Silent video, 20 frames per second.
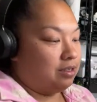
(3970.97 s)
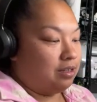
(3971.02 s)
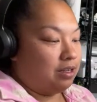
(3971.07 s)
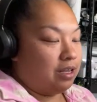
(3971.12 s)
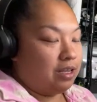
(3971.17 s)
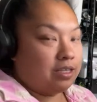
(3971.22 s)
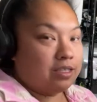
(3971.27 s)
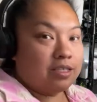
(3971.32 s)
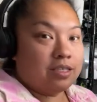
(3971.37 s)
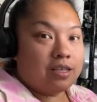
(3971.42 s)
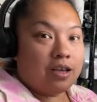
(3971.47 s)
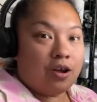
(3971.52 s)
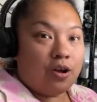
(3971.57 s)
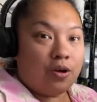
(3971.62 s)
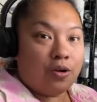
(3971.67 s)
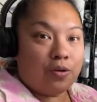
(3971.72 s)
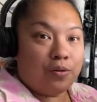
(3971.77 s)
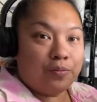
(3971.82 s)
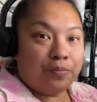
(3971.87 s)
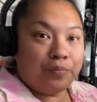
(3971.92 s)
like
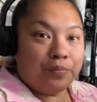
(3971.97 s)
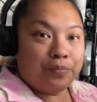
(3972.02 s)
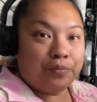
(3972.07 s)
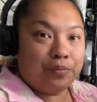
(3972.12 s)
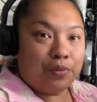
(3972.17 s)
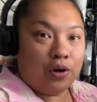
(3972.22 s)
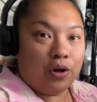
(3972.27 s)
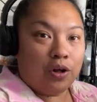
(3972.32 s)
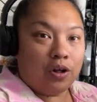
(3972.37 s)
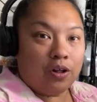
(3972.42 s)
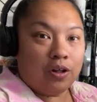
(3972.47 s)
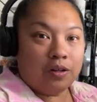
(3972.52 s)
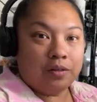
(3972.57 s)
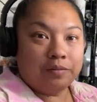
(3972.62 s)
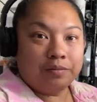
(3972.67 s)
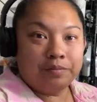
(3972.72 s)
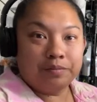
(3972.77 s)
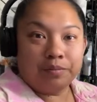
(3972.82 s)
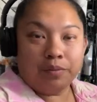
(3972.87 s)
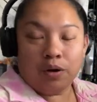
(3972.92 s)
so. Pull,
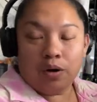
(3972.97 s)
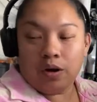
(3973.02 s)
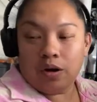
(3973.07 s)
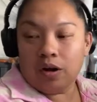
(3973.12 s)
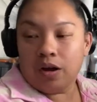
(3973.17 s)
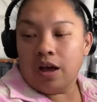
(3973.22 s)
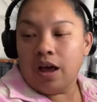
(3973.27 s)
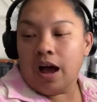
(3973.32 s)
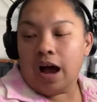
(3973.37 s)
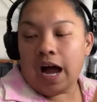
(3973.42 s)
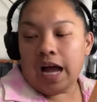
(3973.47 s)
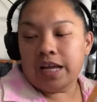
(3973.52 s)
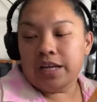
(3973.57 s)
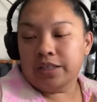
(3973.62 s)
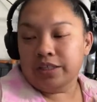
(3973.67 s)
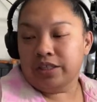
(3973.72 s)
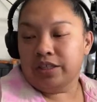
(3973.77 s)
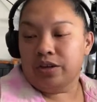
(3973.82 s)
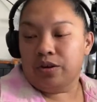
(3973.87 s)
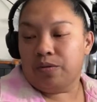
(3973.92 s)
pull. I
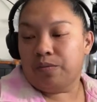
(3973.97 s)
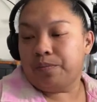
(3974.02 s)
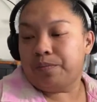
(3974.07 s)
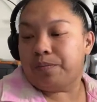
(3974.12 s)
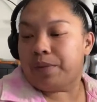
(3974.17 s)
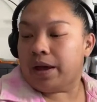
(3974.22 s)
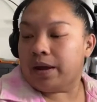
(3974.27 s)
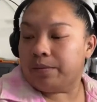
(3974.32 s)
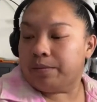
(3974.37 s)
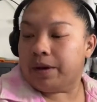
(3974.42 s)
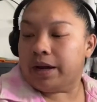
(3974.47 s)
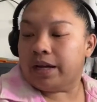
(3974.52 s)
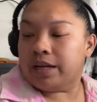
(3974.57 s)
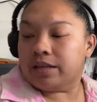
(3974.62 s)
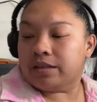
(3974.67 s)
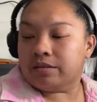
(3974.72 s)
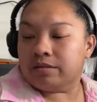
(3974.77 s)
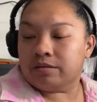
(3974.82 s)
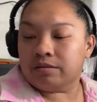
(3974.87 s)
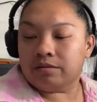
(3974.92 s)
usually don't bend my
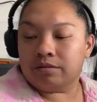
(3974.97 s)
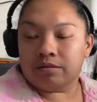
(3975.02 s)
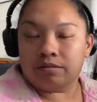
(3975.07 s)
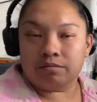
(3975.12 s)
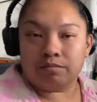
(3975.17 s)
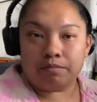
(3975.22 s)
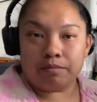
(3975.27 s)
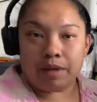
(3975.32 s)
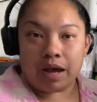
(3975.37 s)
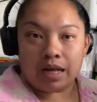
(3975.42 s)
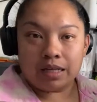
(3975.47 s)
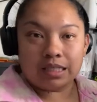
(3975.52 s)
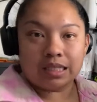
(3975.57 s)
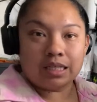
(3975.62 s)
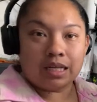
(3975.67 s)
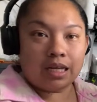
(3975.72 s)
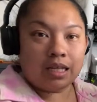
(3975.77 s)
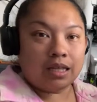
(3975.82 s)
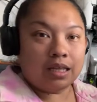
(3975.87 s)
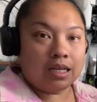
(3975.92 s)
mats
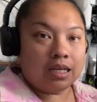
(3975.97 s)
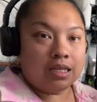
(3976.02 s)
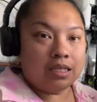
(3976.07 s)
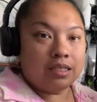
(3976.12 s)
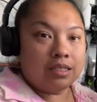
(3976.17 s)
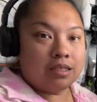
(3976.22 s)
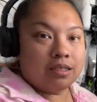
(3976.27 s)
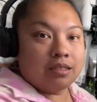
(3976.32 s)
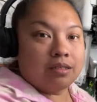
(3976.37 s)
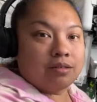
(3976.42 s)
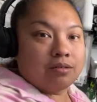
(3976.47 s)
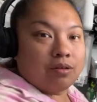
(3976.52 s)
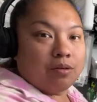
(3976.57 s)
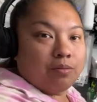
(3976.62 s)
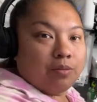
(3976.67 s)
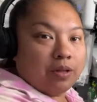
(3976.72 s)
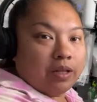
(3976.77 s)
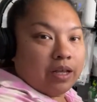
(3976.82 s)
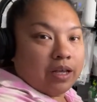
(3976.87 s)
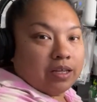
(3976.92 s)
like this.
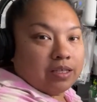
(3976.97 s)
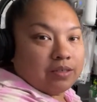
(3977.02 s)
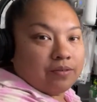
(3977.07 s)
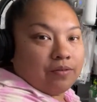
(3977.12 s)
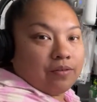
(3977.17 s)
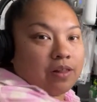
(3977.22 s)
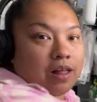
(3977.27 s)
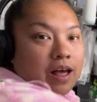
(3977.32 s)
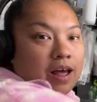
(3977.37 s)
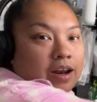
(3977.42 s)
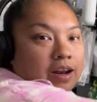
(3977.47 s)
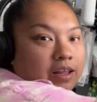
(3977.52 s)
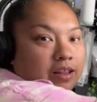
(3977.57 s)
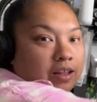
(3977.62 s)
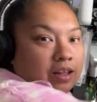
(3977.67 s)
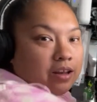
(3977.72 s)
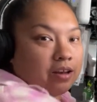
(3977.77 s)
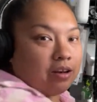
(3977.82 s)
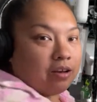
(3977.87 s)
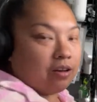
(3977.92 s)
Normally it's flat and
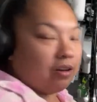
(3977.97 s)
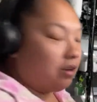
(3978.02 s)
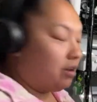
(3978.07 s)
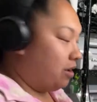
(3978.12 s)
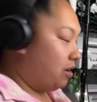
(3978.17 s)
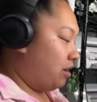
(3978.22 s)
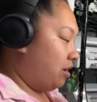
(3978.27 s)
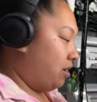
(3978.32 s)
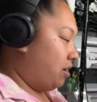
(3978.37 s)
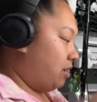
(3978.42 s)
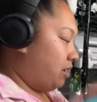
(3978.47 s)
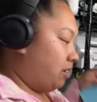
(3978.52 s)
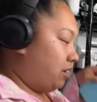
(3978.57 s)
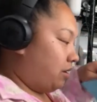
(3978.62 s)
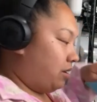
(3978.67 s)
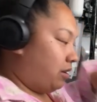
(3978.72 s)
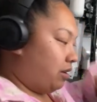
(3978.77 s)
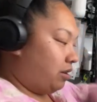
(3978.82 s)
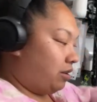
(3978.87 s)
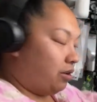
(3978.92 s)
then
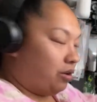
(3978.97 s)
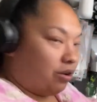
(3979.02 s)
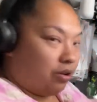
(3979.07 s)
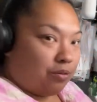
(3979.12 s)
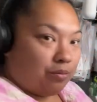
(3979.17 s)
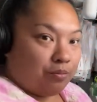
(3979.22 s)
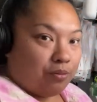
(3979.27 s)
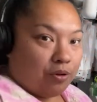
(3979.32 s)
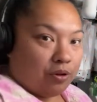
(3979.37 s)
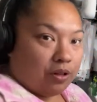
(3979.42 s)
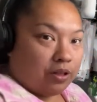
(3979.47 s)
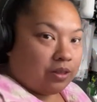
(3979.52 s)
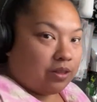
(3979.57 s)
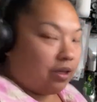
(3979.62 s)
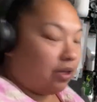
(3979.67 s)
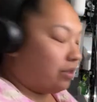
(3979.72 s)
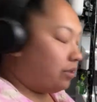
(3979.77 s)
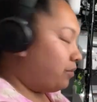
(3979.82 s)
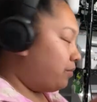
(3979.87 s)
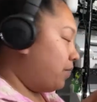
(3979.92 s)
you pull it the
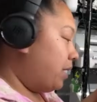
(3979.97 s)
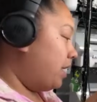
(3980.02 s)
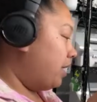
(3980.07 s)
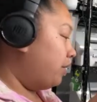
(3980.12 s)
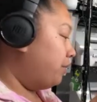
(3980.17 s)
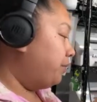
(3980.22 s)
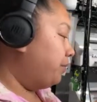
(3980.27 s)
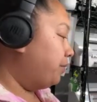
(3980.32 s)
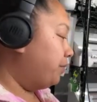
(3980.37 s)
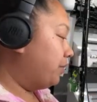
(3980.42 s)
other way